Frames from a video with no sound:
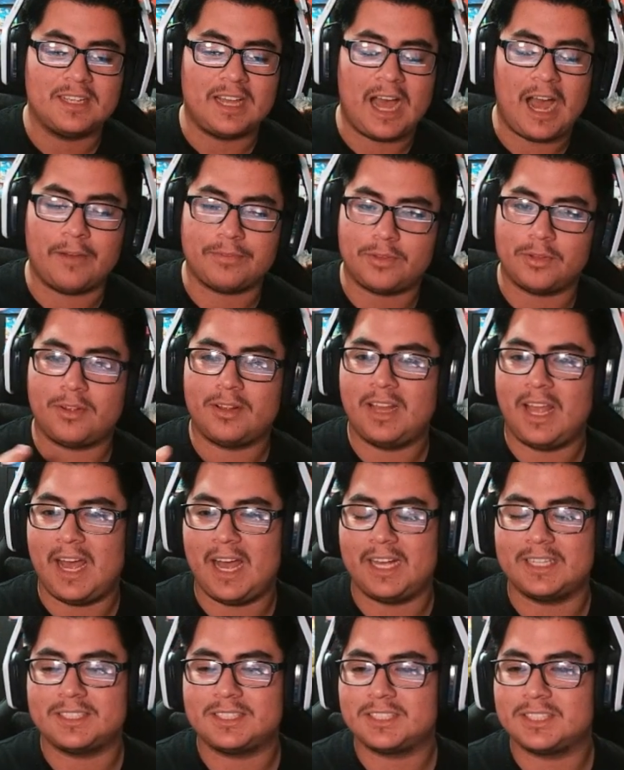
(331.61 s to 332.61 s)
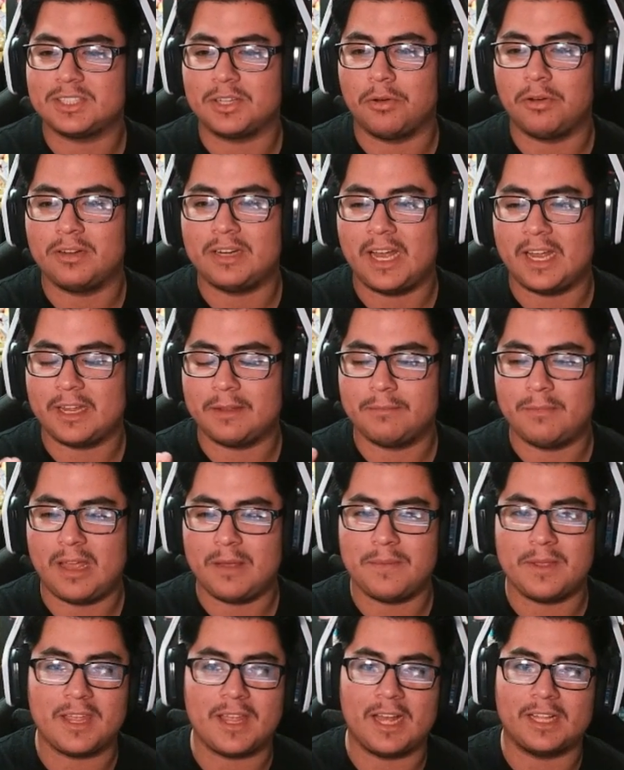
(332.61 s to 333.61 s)
after class, so like
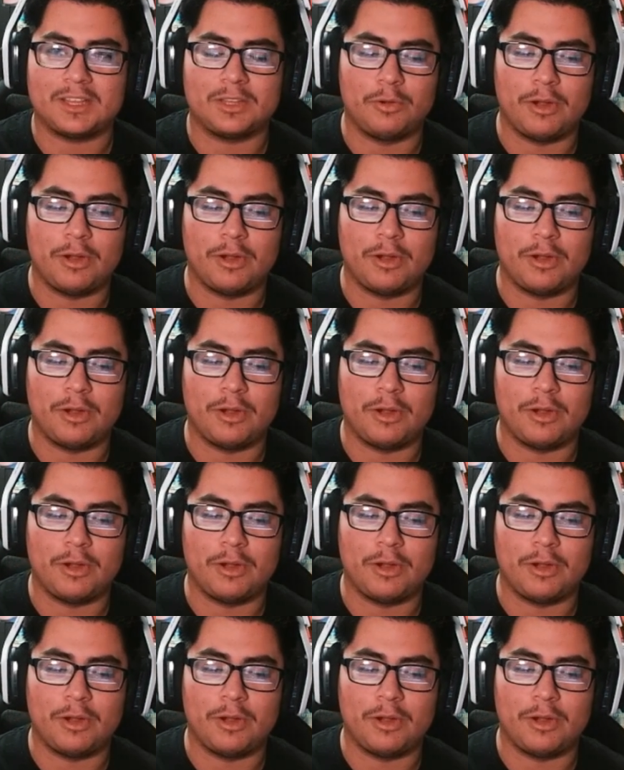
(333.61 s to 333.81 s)
maybe at